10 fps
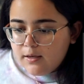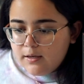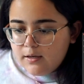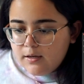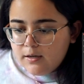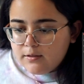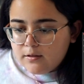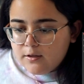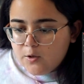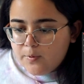and a
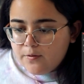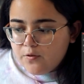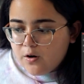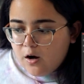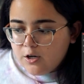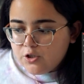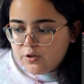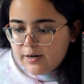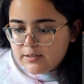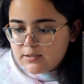little bit of the
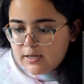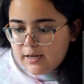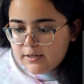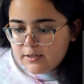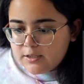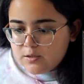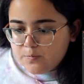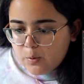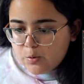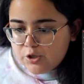contrast and
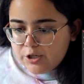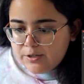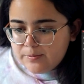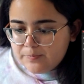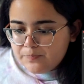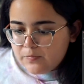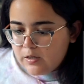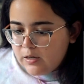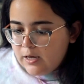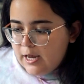exposure.
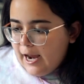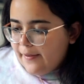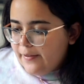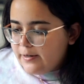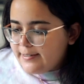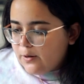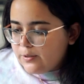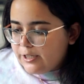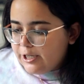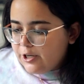And then
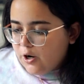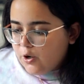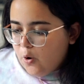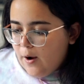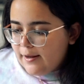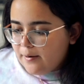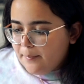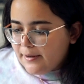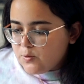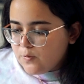down here, I'll go ahead and
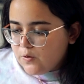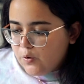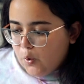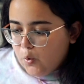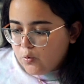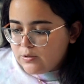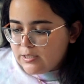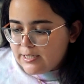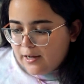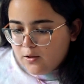mess with the golds
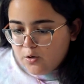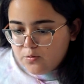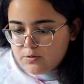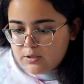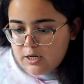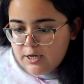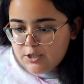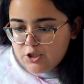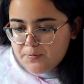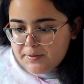and yellows
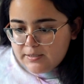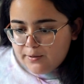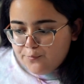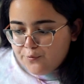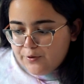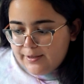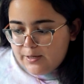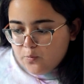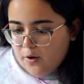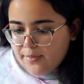just because I
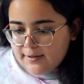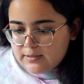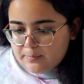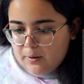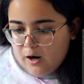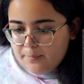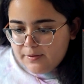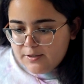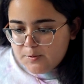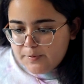really want that to pop
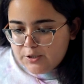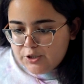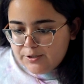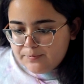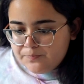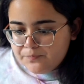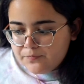in this picture.